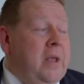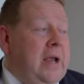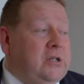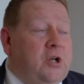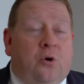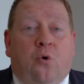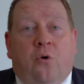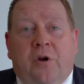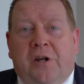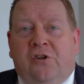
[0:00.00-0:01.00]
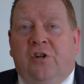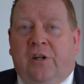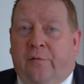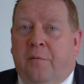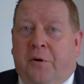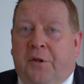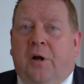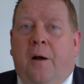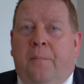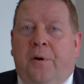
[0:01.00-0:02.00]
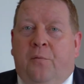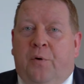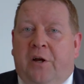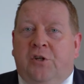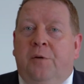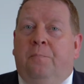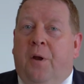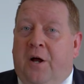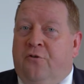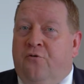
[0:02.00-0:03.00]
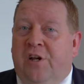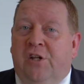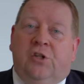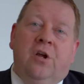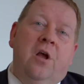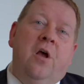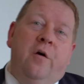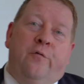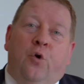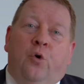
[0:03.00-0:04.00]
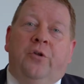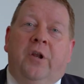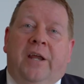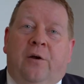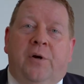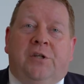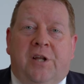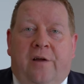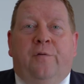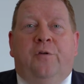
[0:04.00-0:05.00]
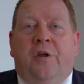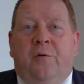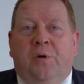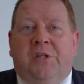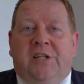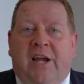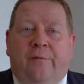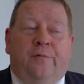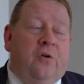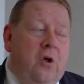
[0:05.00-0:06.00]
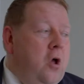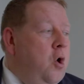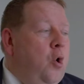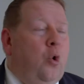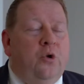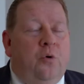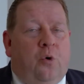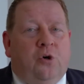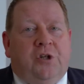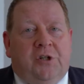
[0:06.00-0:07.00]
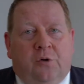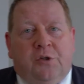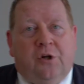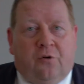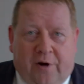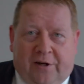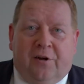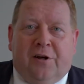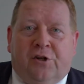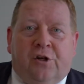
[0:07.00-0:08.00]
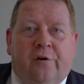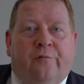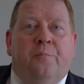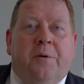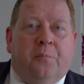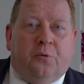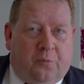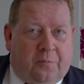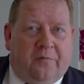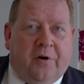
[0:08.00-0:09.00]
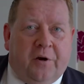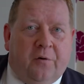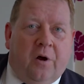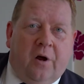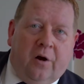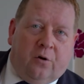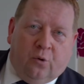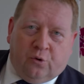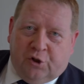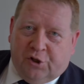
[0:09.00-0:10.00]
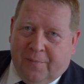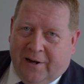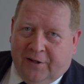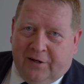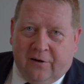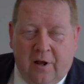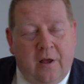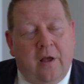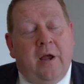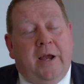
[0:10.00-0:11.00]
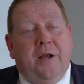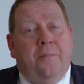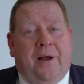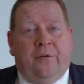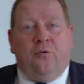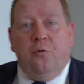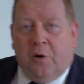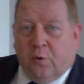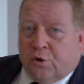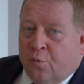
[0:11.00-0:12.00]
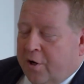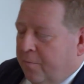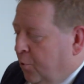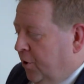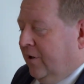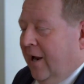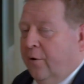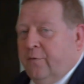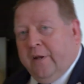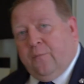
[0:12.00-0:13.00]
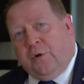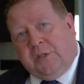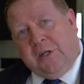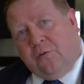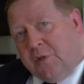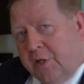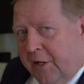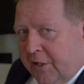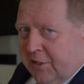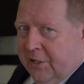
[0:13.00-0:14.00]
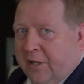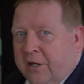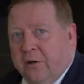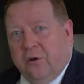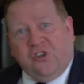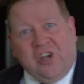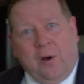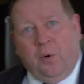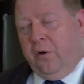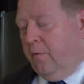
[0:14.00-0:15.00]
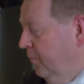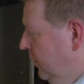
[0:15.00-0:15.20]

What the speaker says: as an Accor initiative, our mother company, we actually plant trees for all the liquids and everything we saved on the washing. So it's a great initiative for people to be very conscious about that. In the bathroom, I also want to point out that what's interesting is that in the shower,